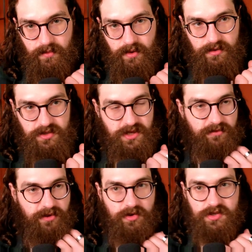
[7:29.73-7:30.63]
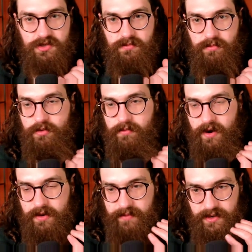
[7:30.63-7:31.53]
uh, self-hosted
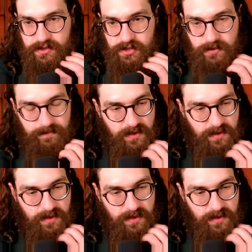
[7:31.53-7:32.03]
bookmark manager.